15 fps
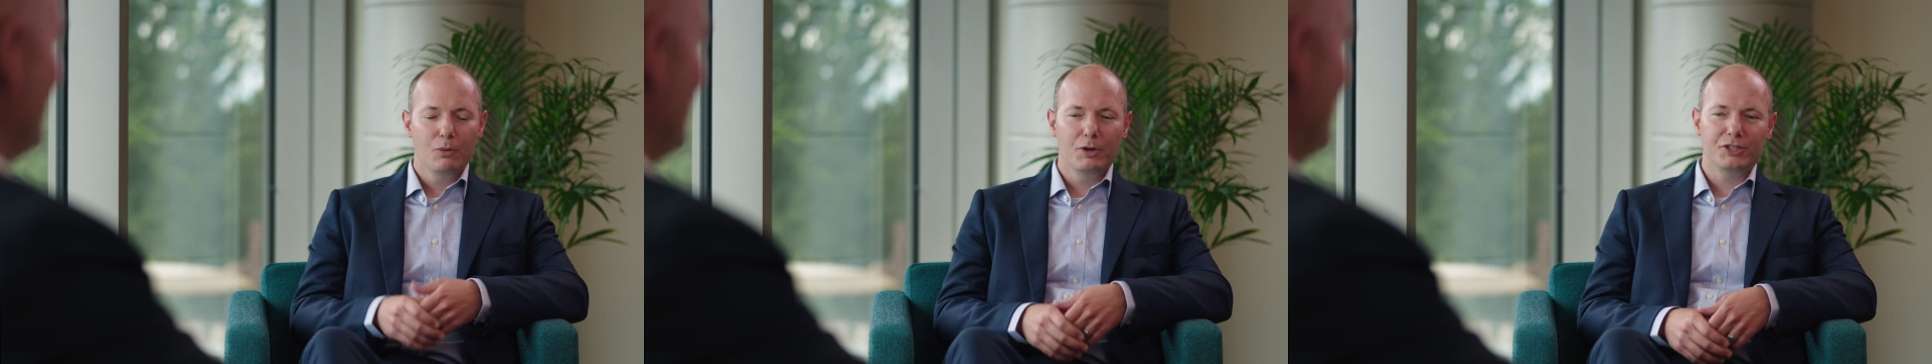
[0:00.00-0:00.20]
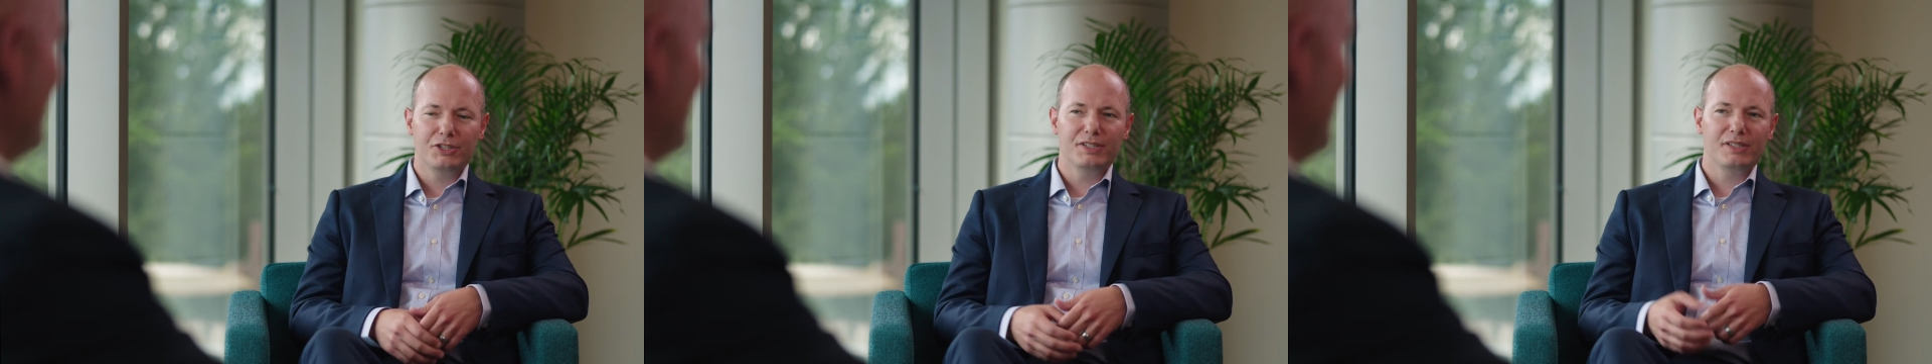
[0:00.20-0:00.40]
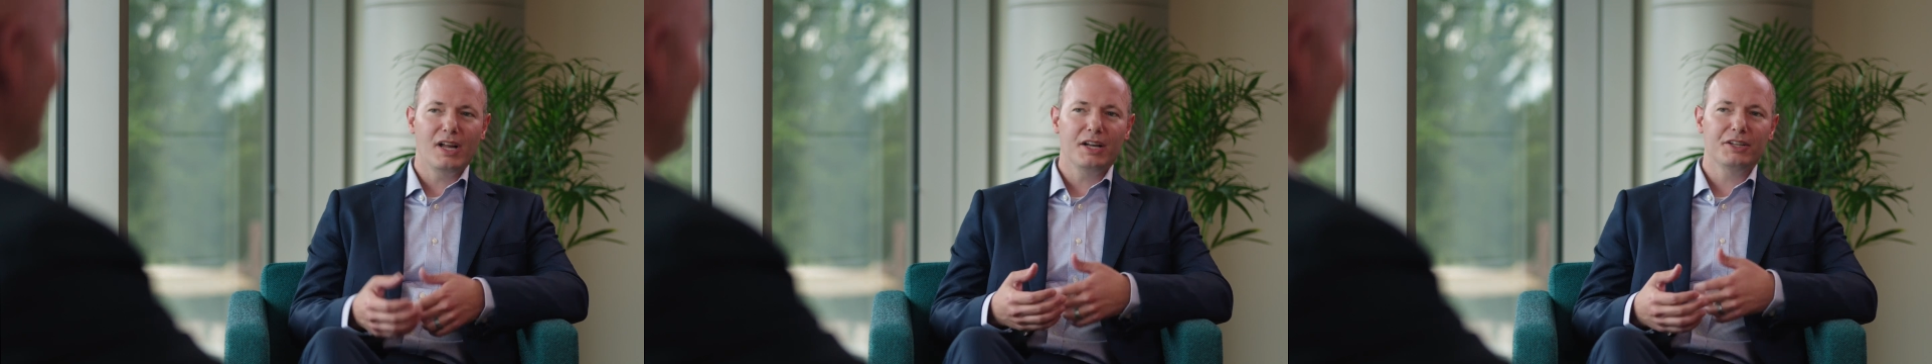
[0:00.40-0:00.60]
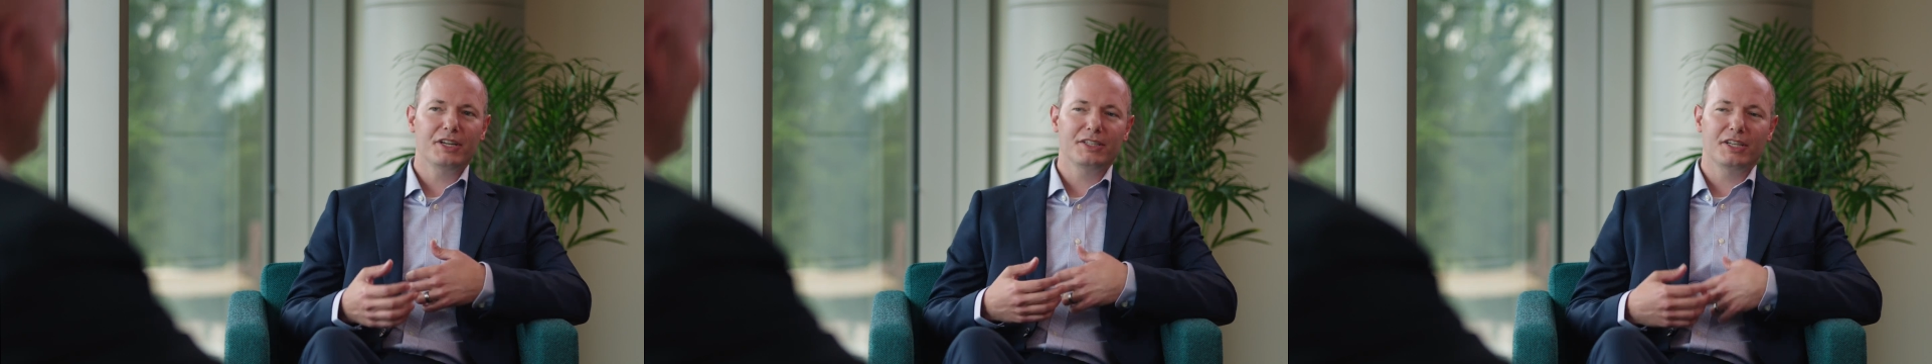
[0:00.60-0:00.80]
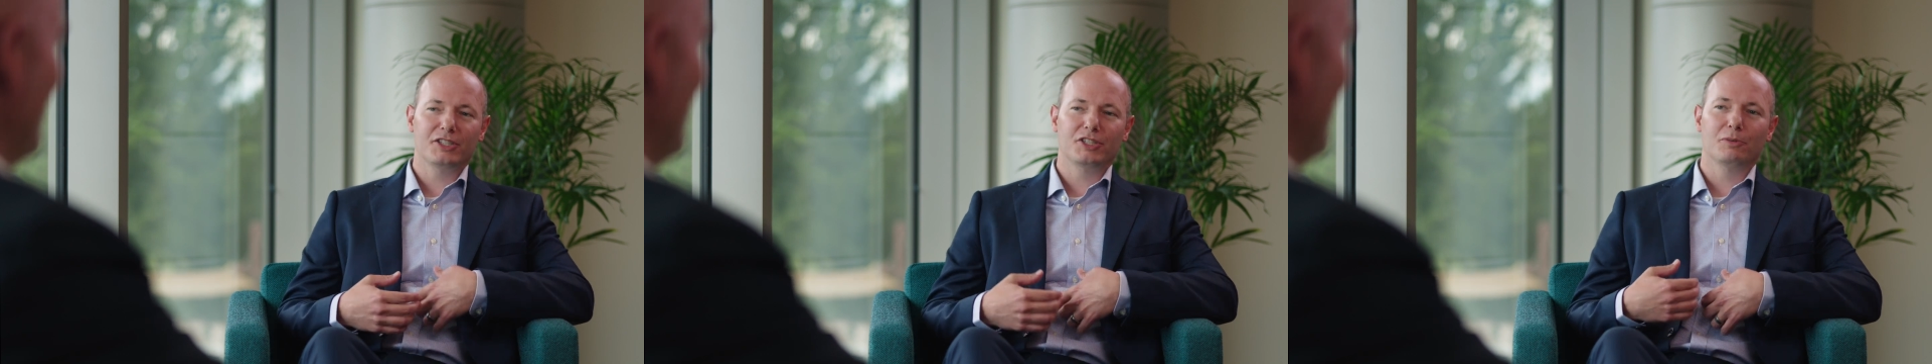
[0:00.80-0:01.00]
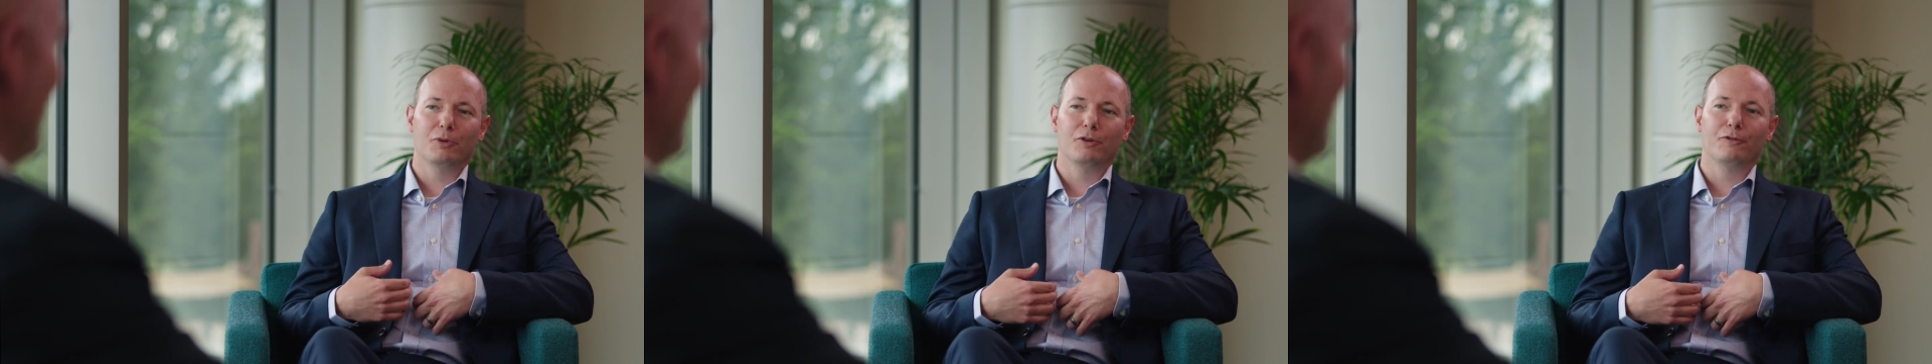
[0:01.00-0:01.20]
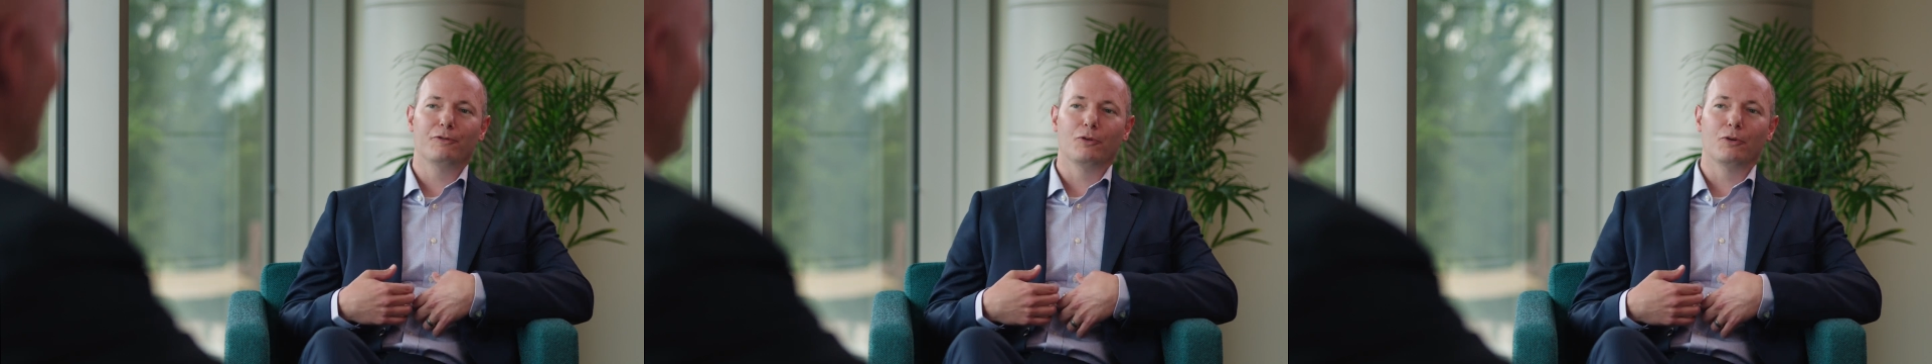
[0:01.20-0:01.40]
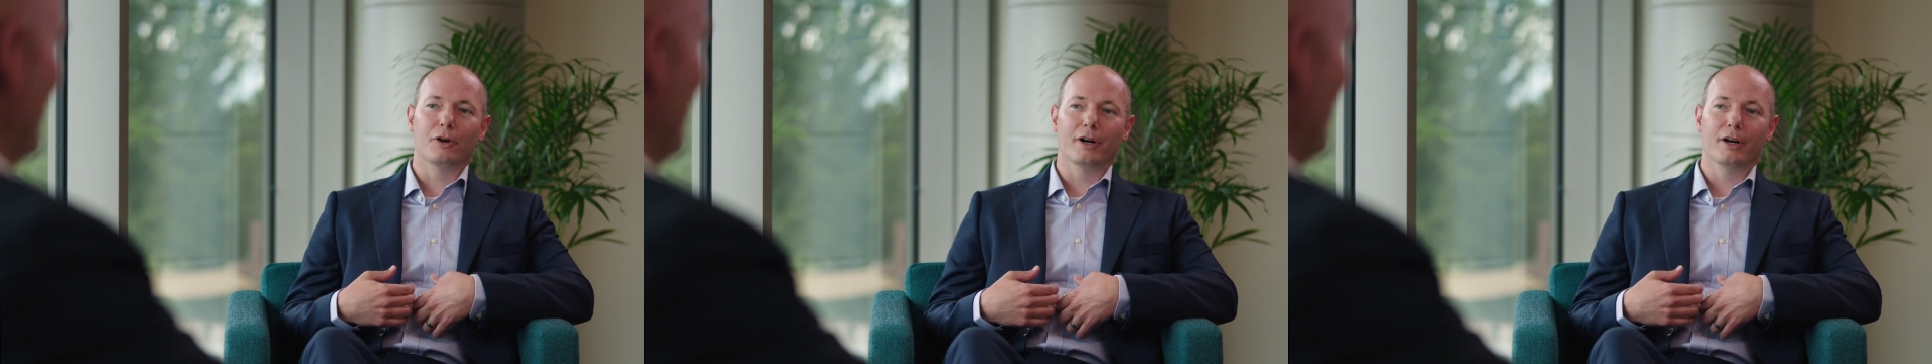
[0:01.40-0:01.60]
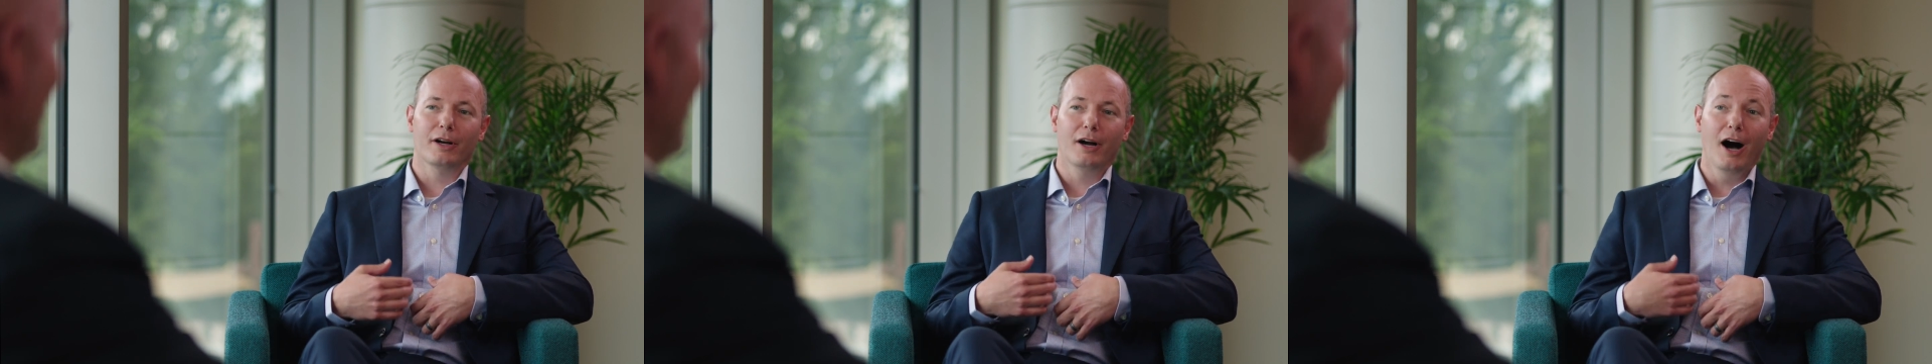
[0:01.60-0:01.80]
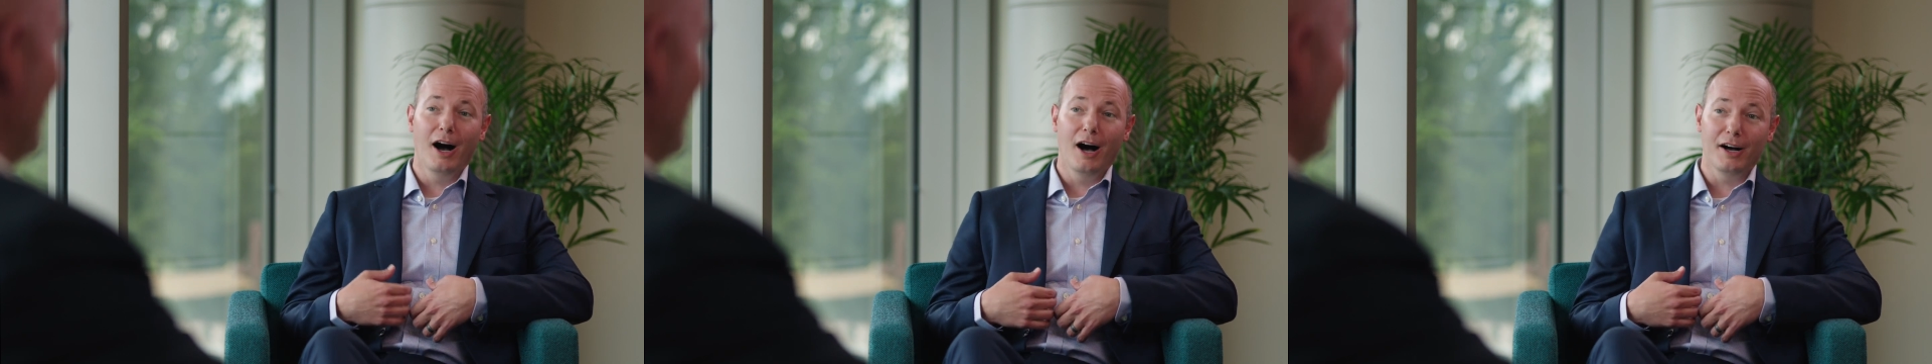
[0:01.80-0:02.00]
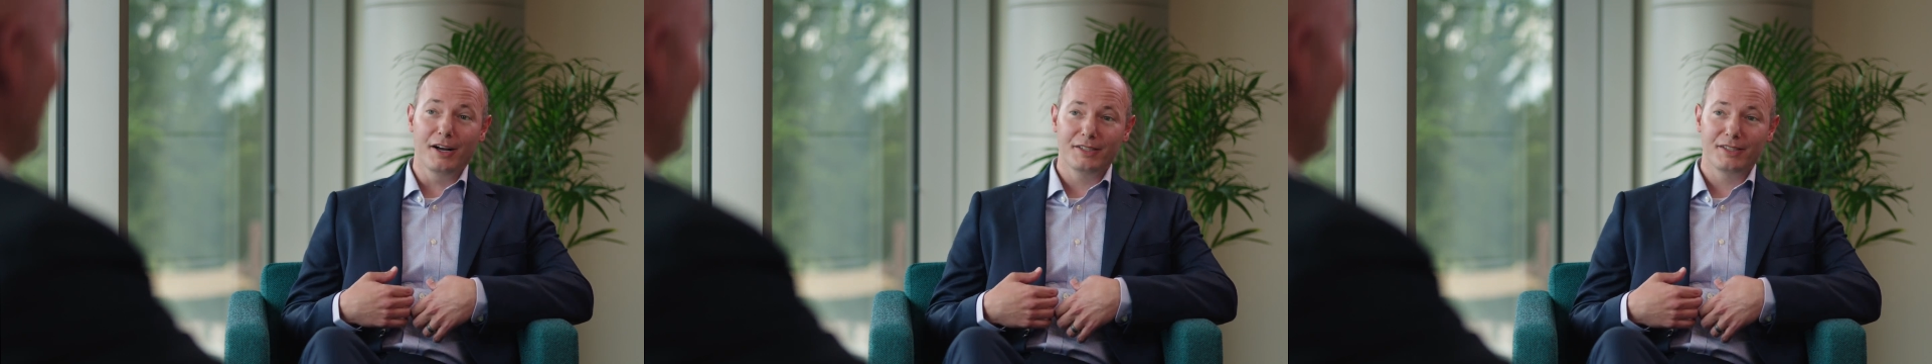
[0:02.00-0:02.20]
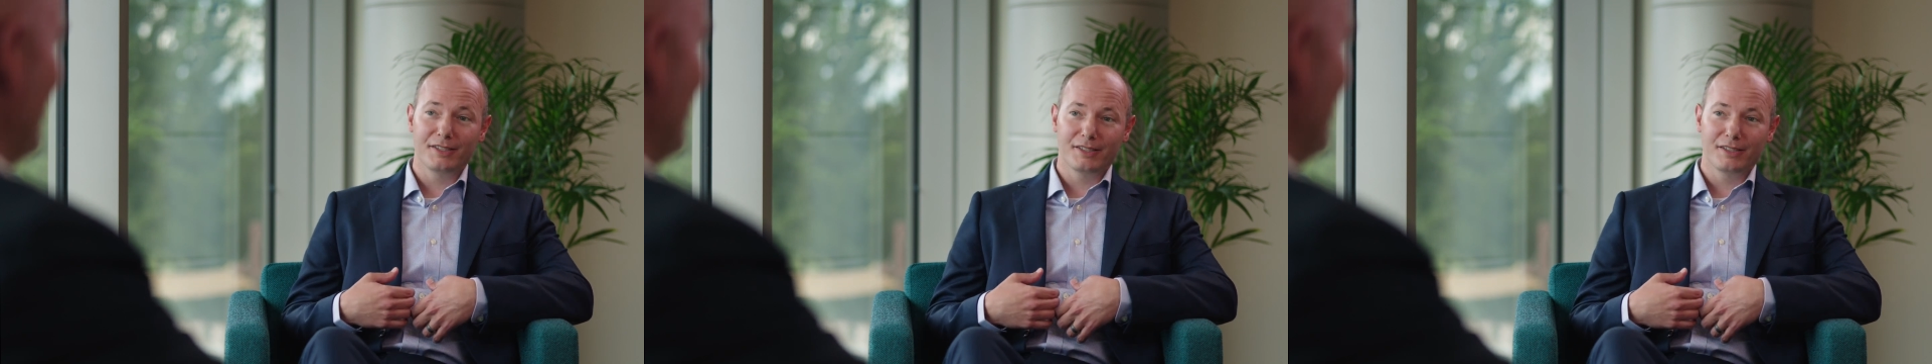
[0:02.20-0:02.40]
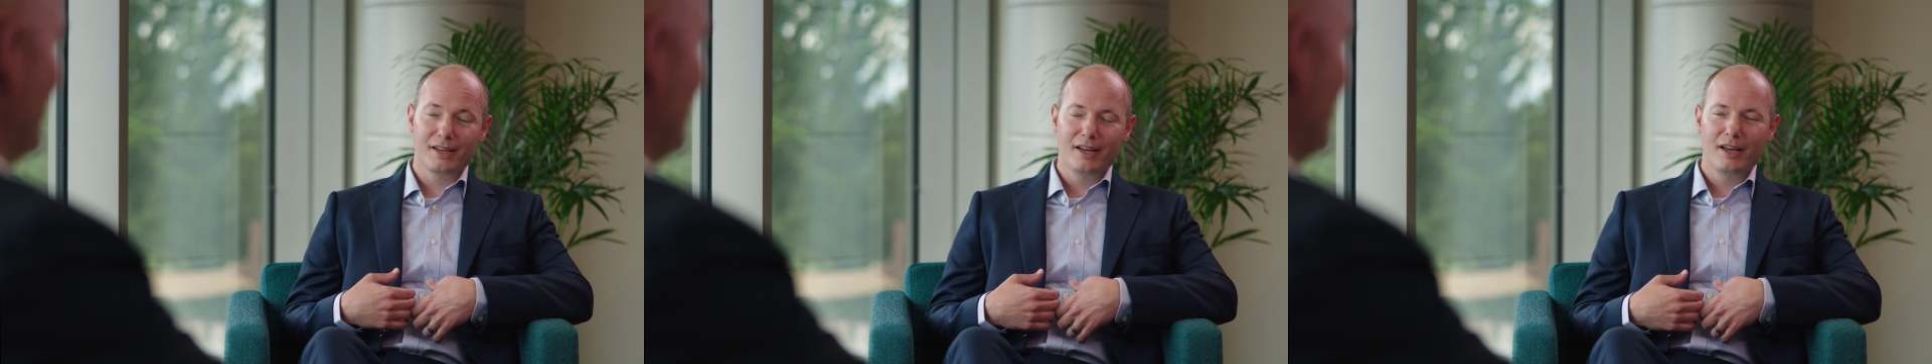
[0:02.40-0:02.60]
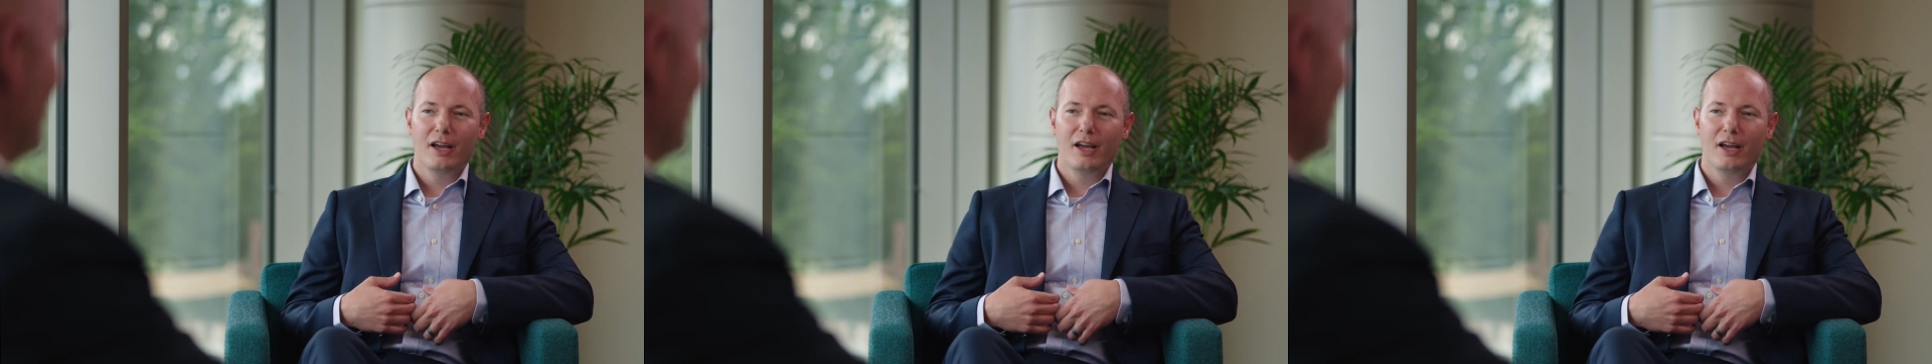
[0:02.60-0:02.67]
which is non digestible for us,